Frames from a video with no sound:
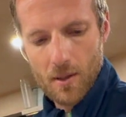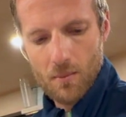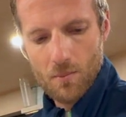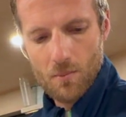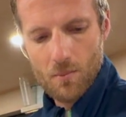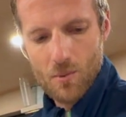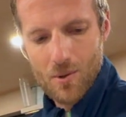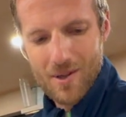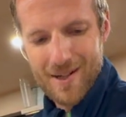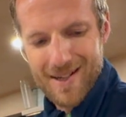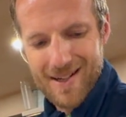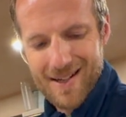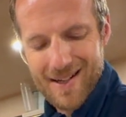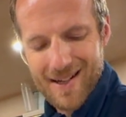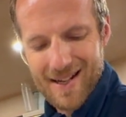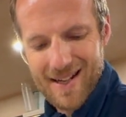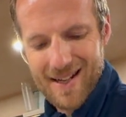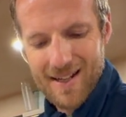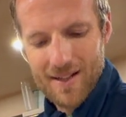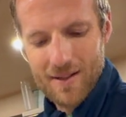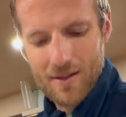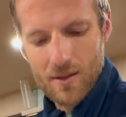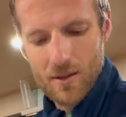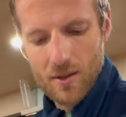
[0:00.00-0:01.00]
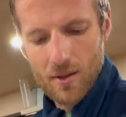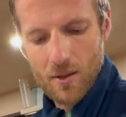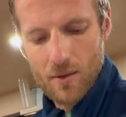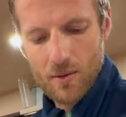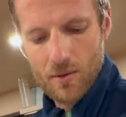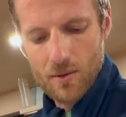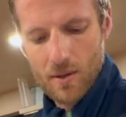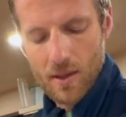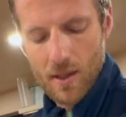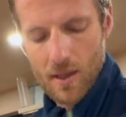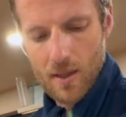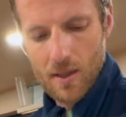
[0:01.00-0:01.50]
wouldn't need to
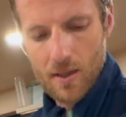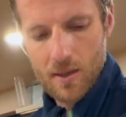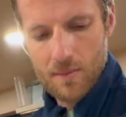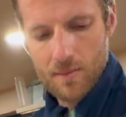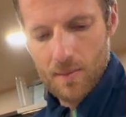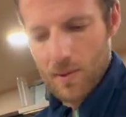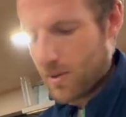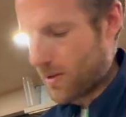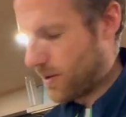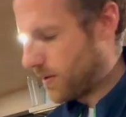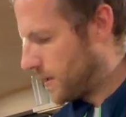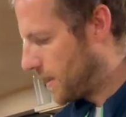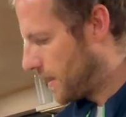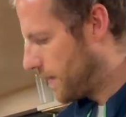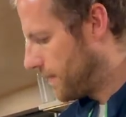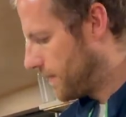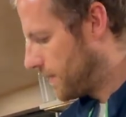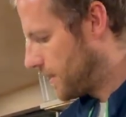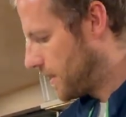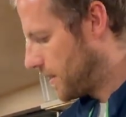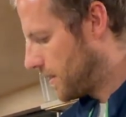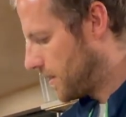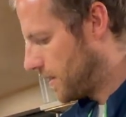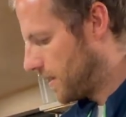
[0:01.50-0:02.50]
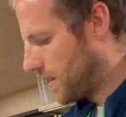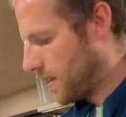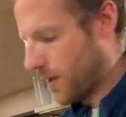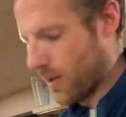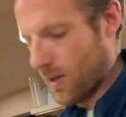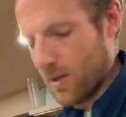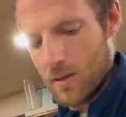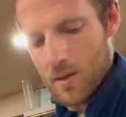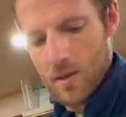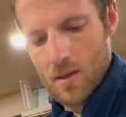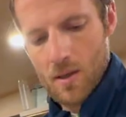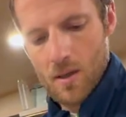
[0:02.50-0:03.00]
use these, because even in
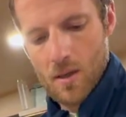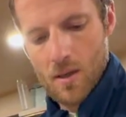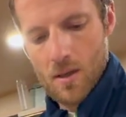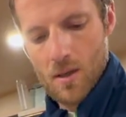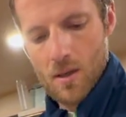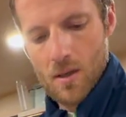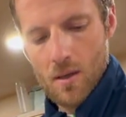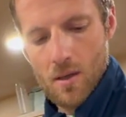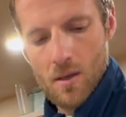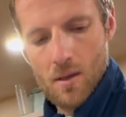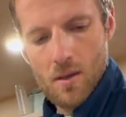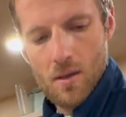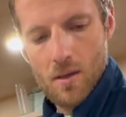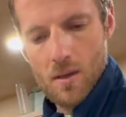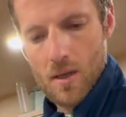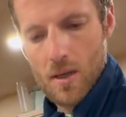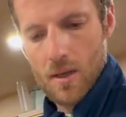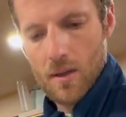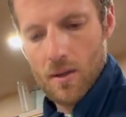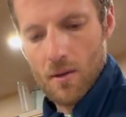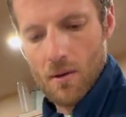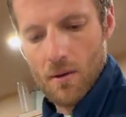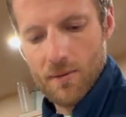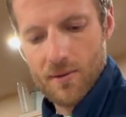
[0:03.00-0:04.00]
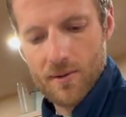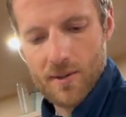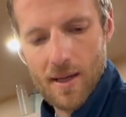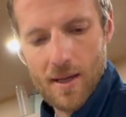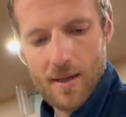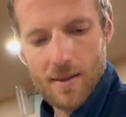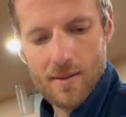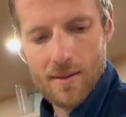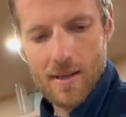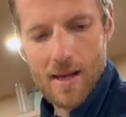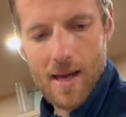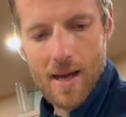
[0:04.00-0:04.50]
the
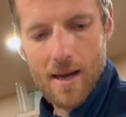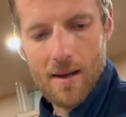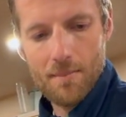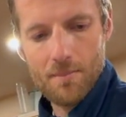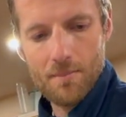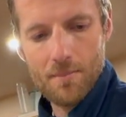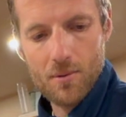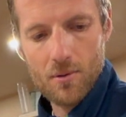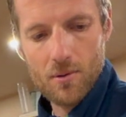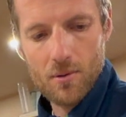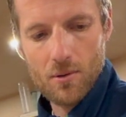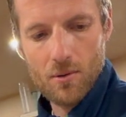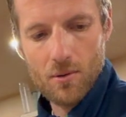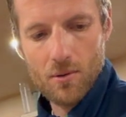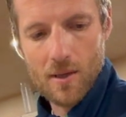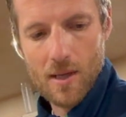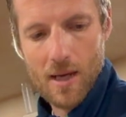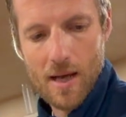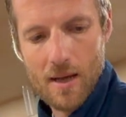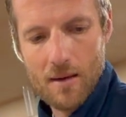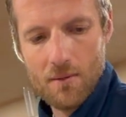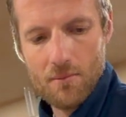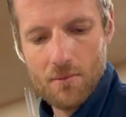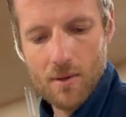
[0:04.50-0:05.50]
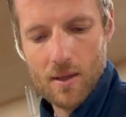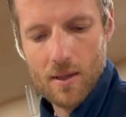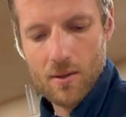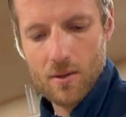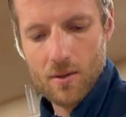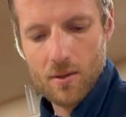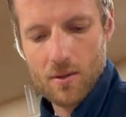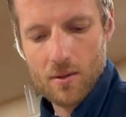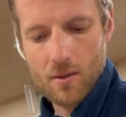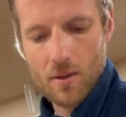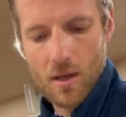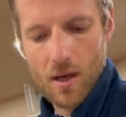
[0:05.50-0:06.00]
offset tab, you can
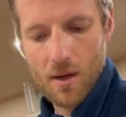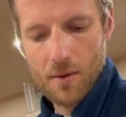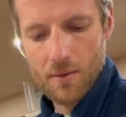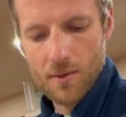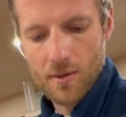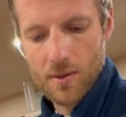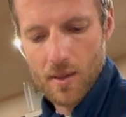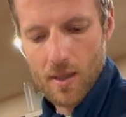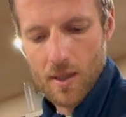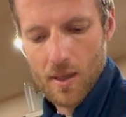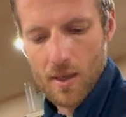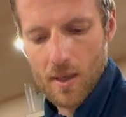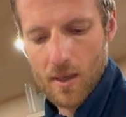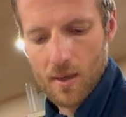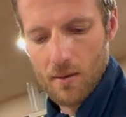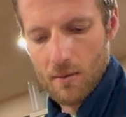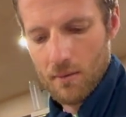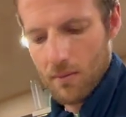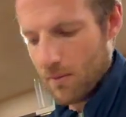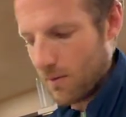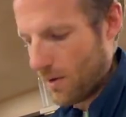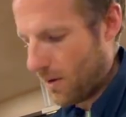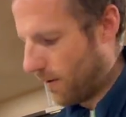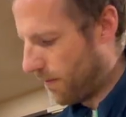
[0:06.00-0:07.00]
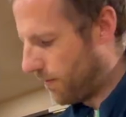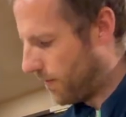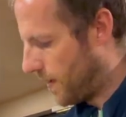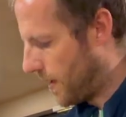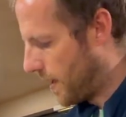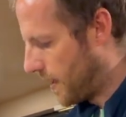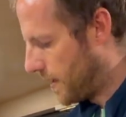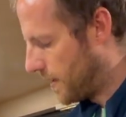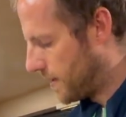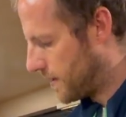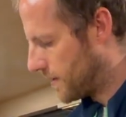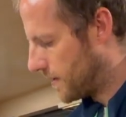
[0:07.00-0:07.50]
reach close to here if you
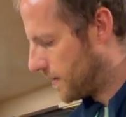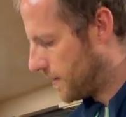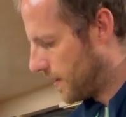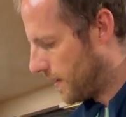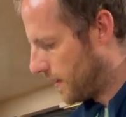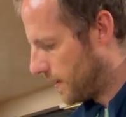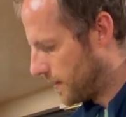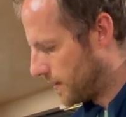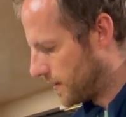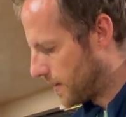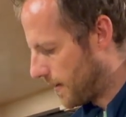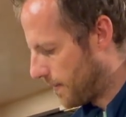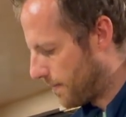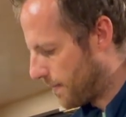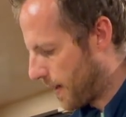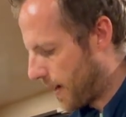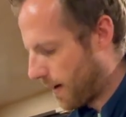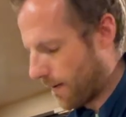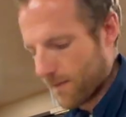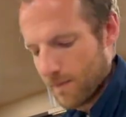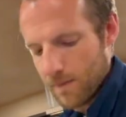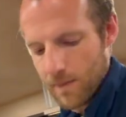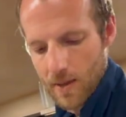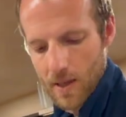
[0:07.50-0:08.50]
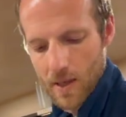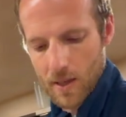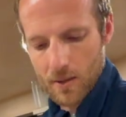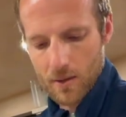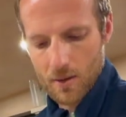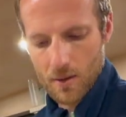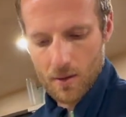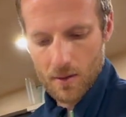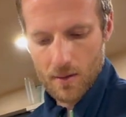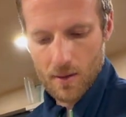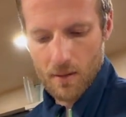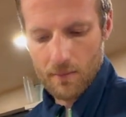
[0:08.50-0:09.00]
had it slightly set back from the edge,
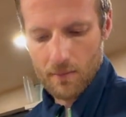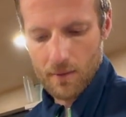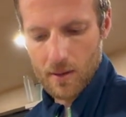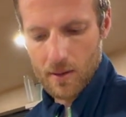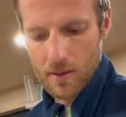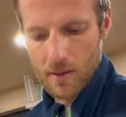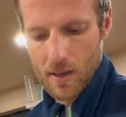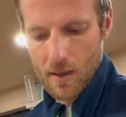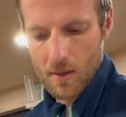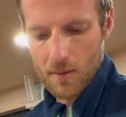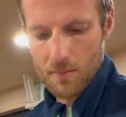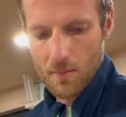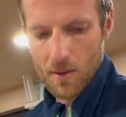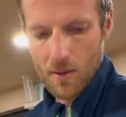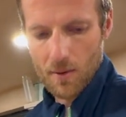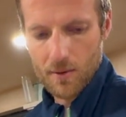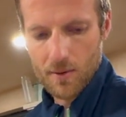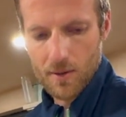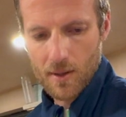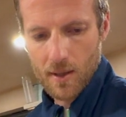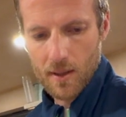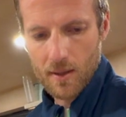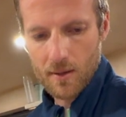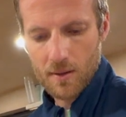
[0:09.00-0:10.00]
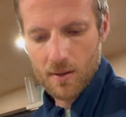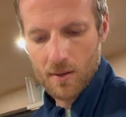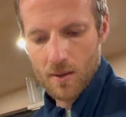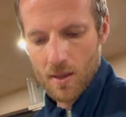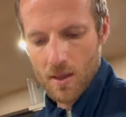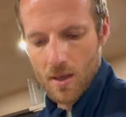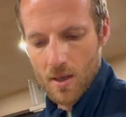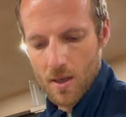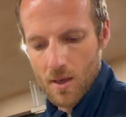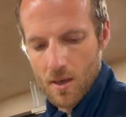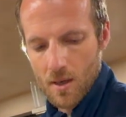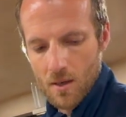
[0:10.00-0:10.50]
because they reach down on both sides.
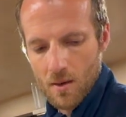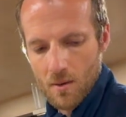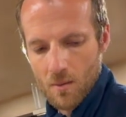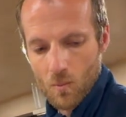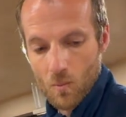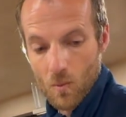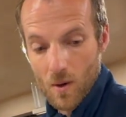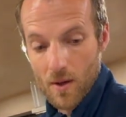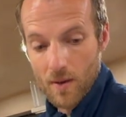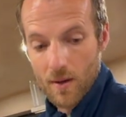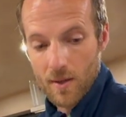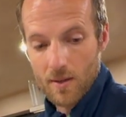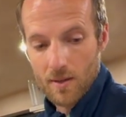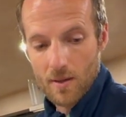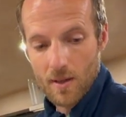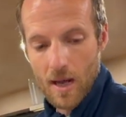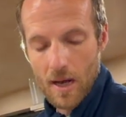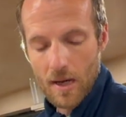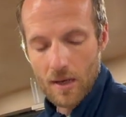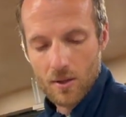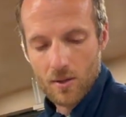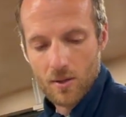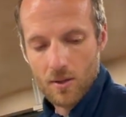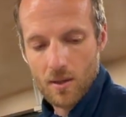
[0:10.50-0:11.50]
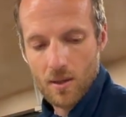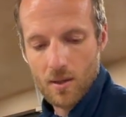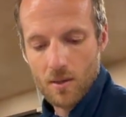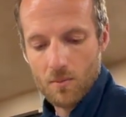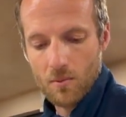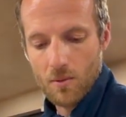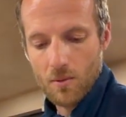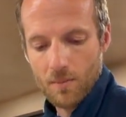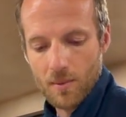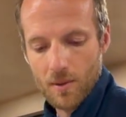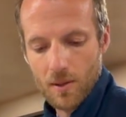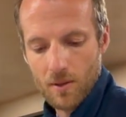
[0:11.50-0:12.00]
Where this actually
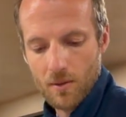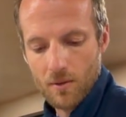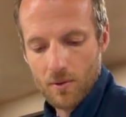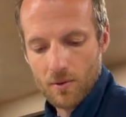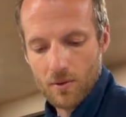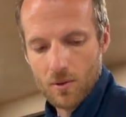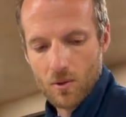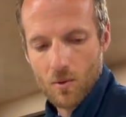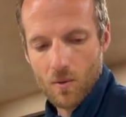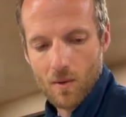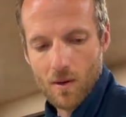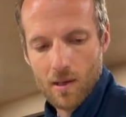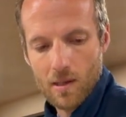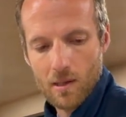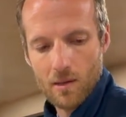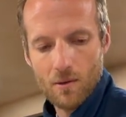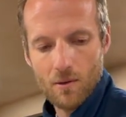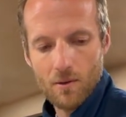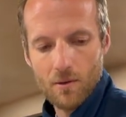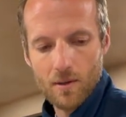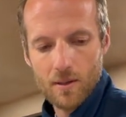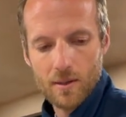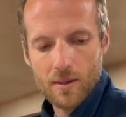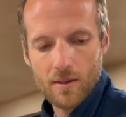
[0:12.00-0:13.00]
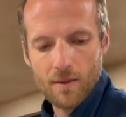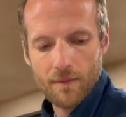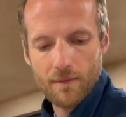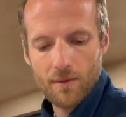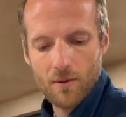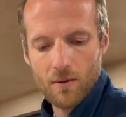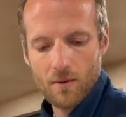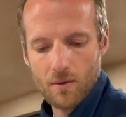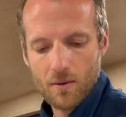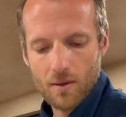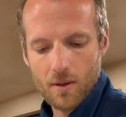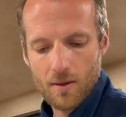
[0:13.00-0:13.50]
will be used quite a lot is if
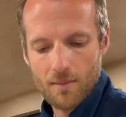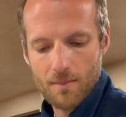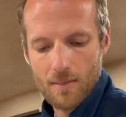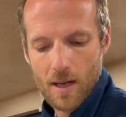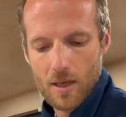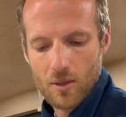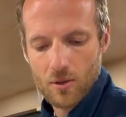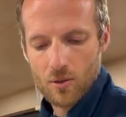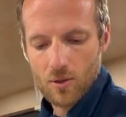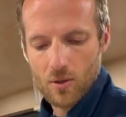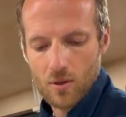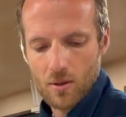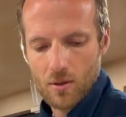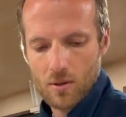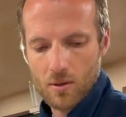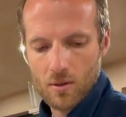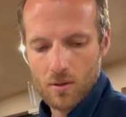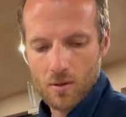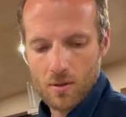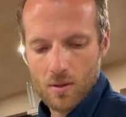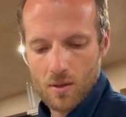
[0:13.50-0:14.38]
you can imagine,